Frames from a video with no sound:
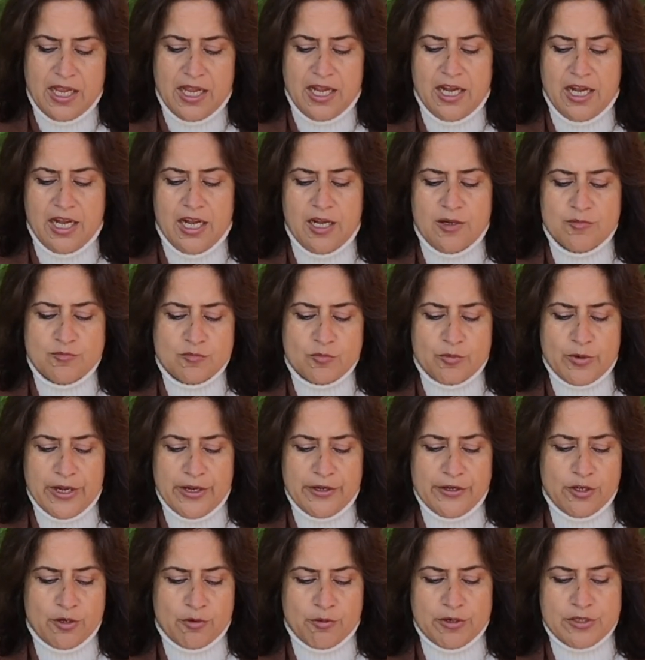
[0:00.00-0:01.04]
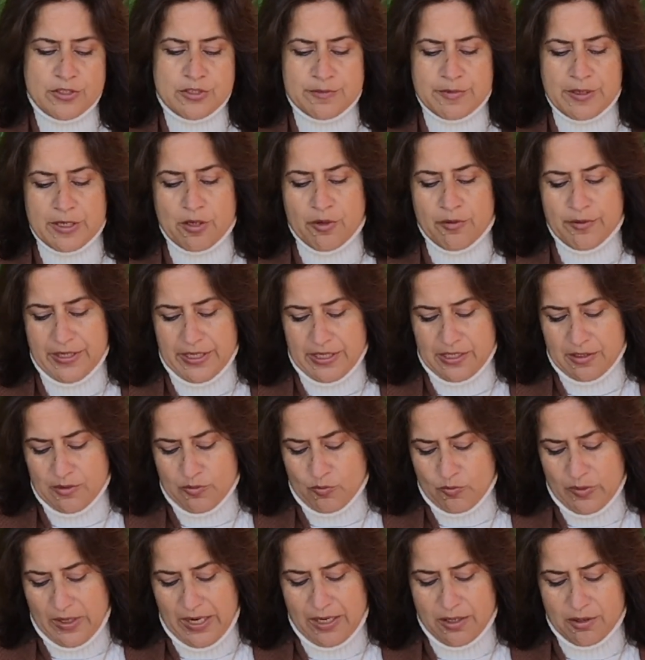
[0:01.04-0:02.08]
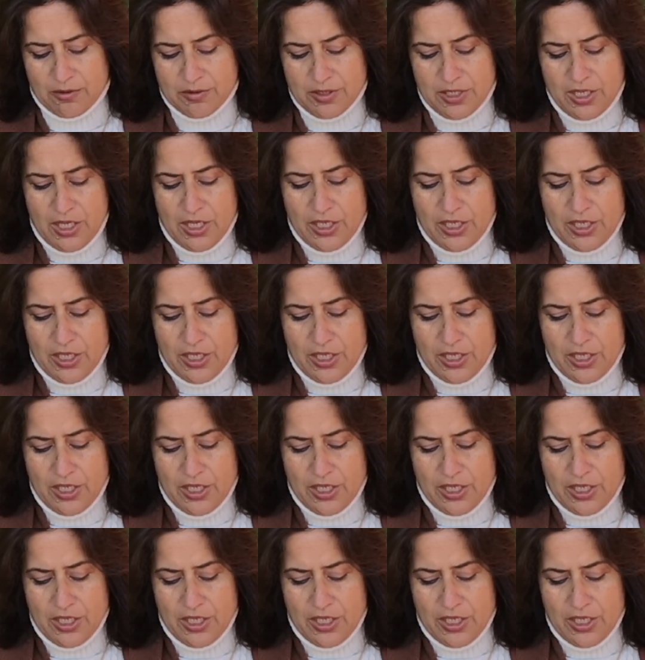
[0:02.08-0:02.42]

Where are you going to be going? Wow.